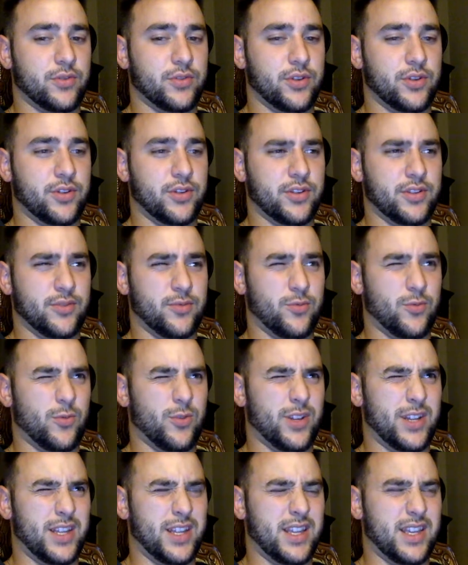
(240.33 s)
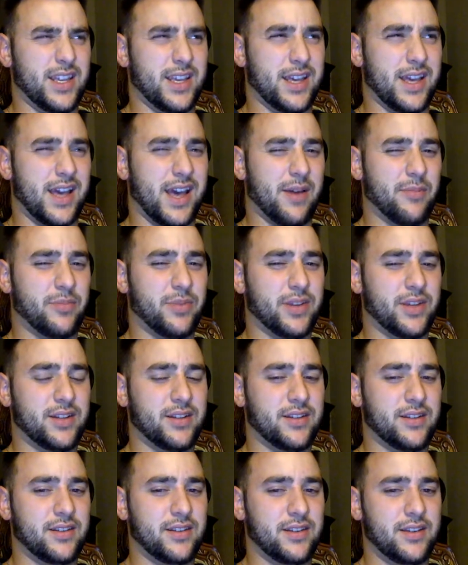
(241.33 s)
return, doesn't really
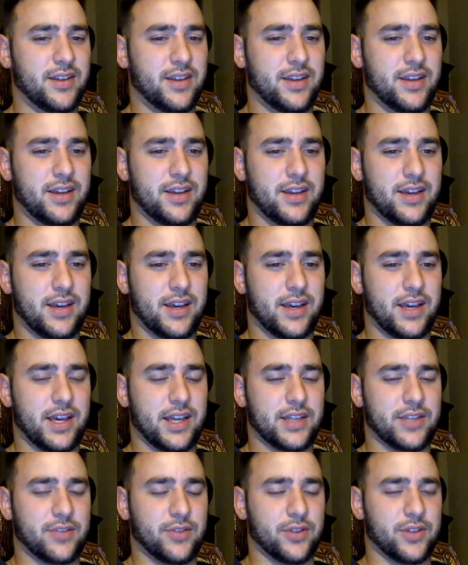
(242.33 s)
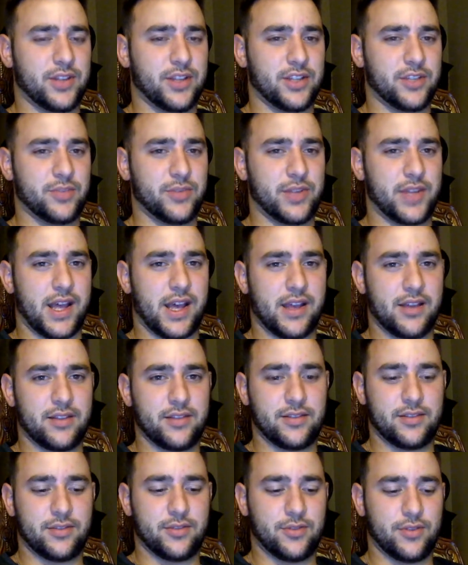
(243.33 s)
happen, I guess, or it does, but not
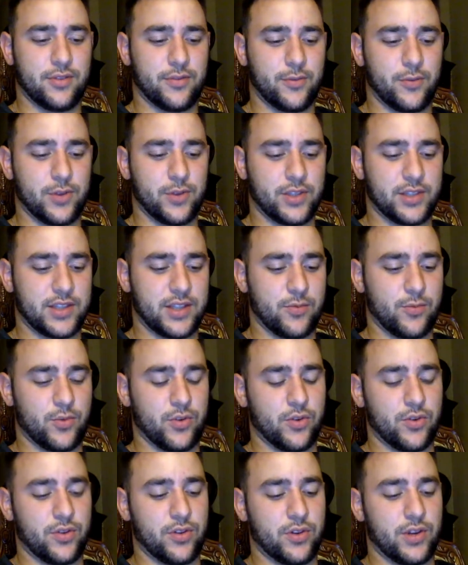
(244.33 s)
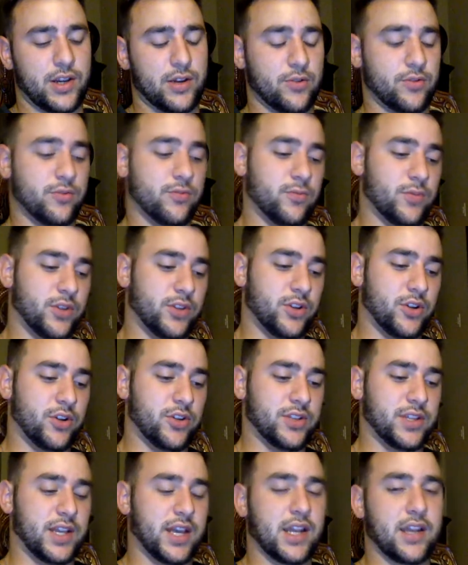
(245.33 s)
to the full extent where the hero
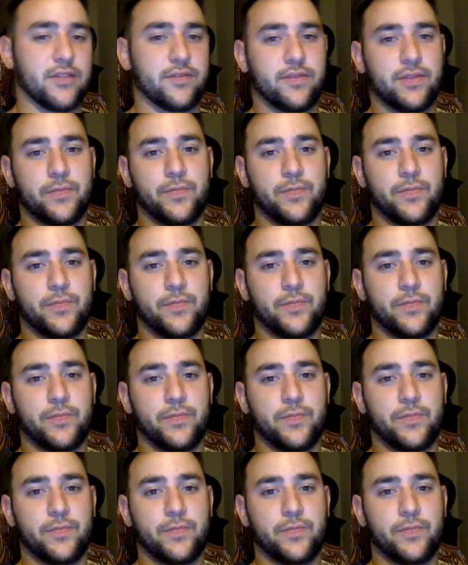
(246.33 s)
returns and kind of